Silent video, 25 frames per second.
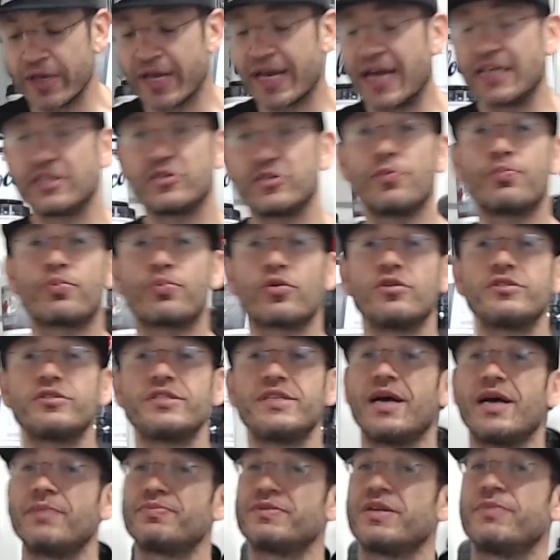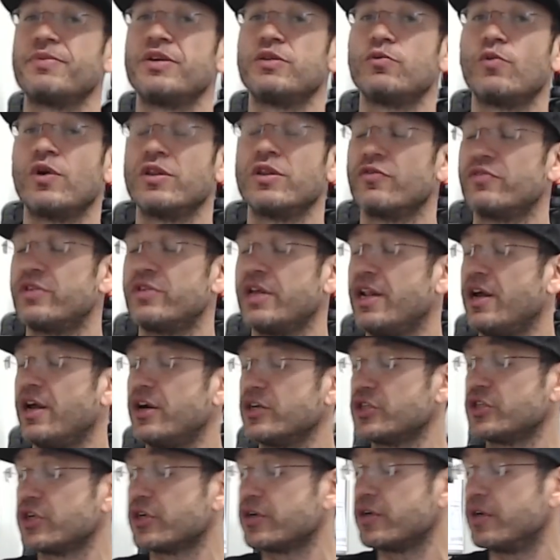guys, so ProSupps, I mean, one of the
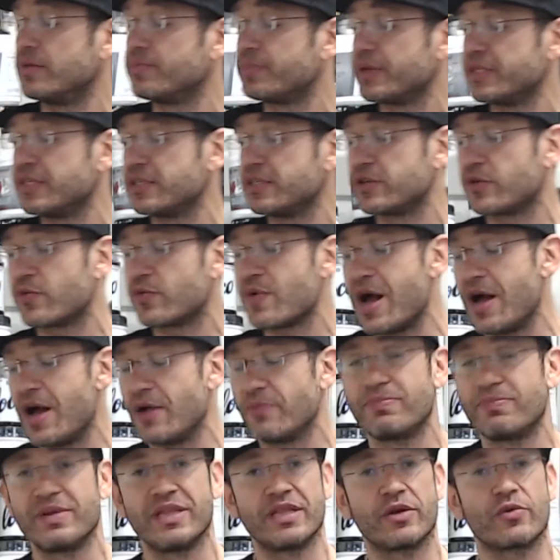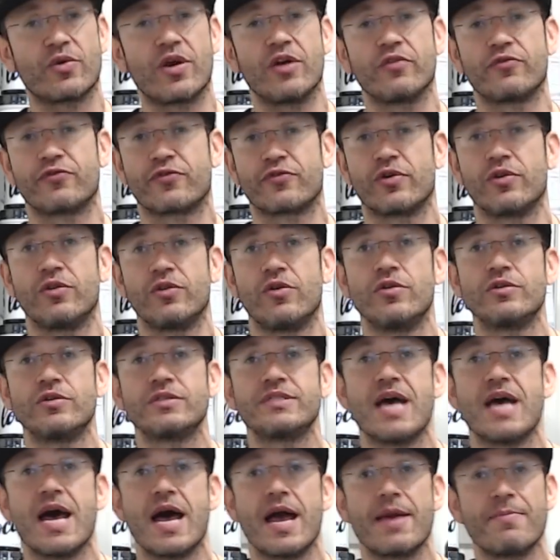larger companies around, been around for a long
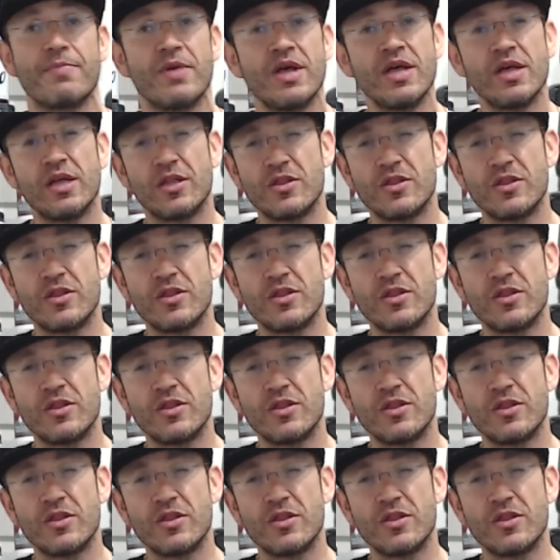time,